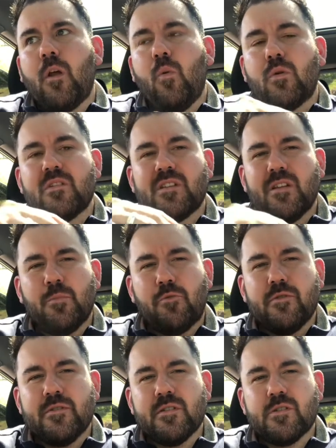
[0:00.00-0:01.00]
I want to say the
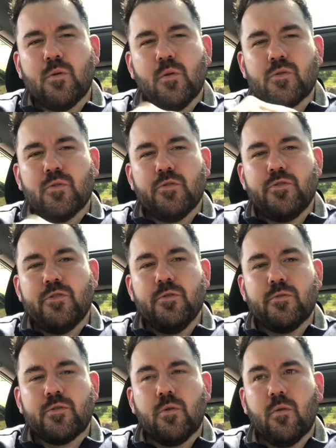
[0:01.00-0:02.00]
Prince's course or the
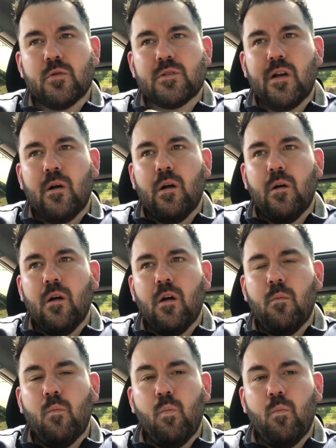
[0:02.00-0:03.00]
Duke's course
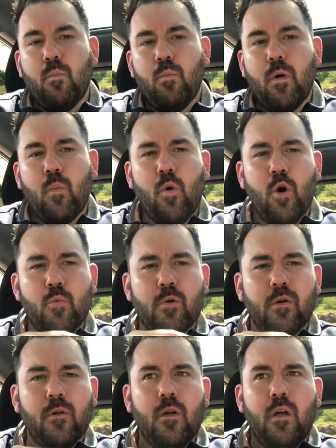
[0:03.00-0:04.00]
at
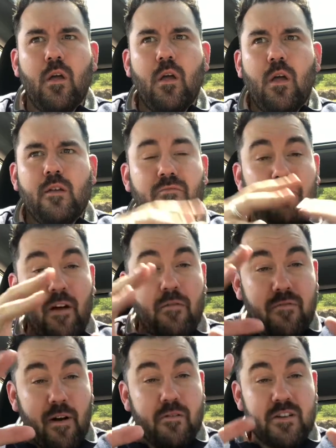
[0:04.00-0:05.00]
Woburn. It's very,
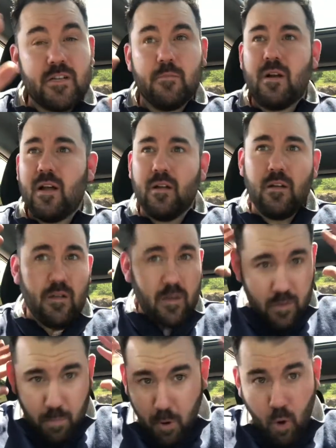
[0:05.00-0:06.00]
very similar.
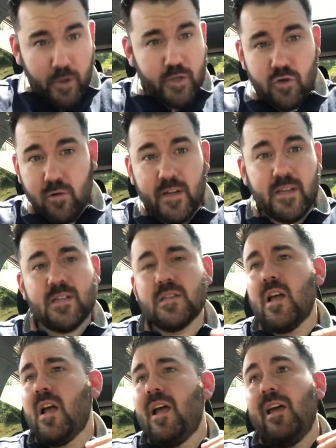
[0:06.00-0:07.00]
Pine trees.
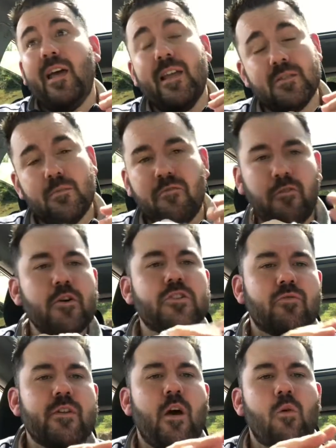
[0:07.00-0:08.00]
The first
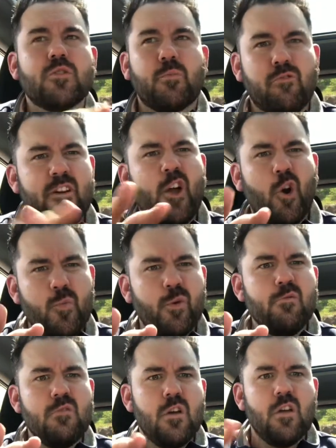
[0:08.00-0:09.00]
3 holes are pretty
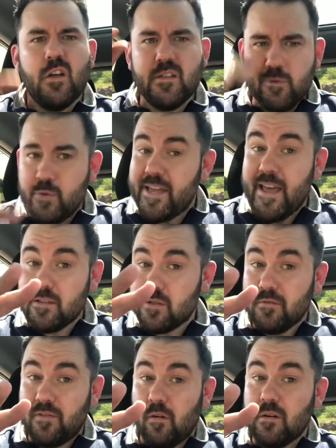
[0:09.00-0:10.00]
open until you get into
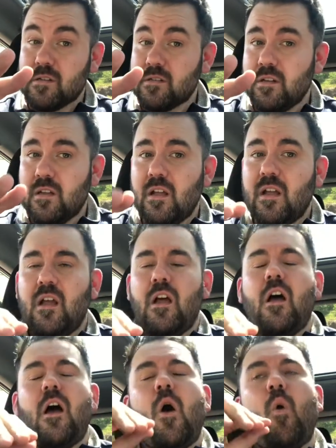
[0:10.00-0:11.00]
the forest.
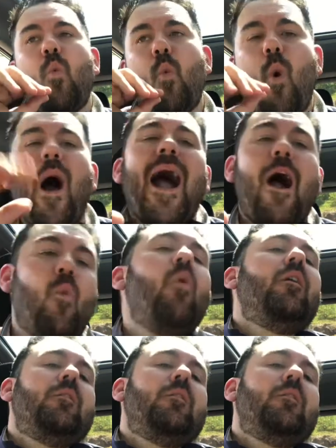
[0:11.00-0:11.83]
Wow.